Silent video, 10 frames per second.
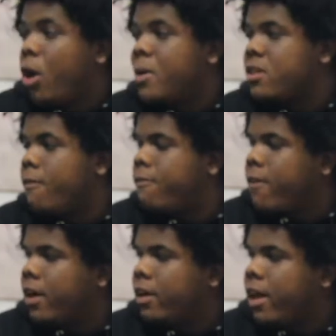know isn't a
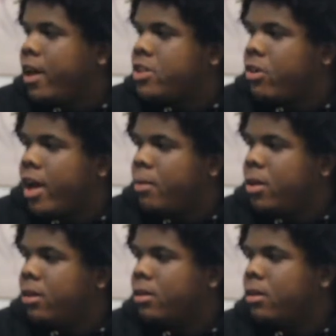fucking answer,
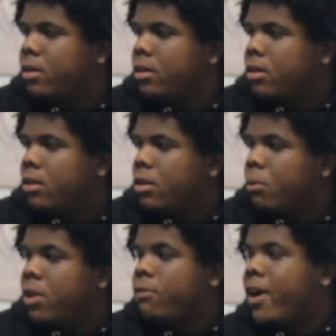Amy.
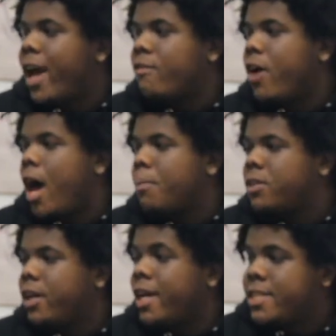What the fuck ever happened
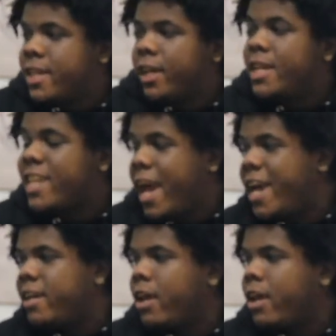to in sickness and in